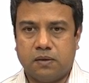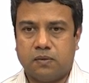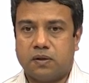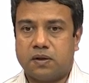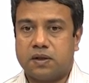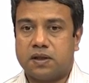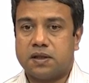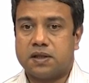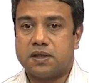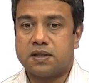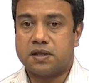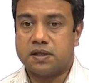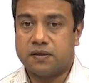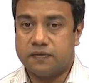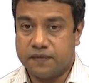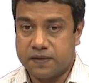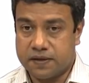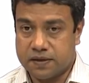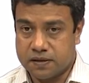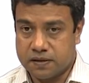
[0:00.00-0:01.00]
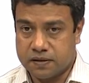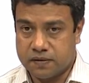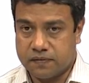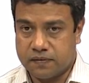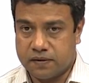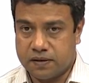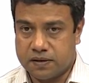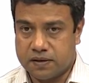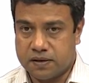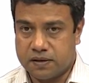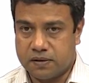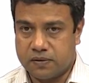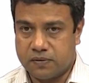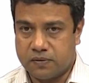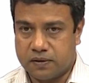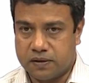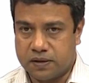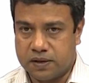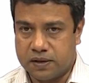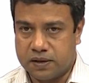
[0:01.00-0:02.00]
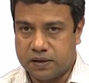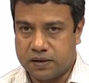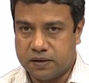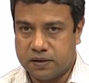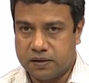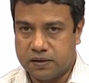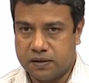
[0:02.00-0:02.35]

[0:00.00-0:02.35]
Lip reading: what are the surfaces of constant coordinate,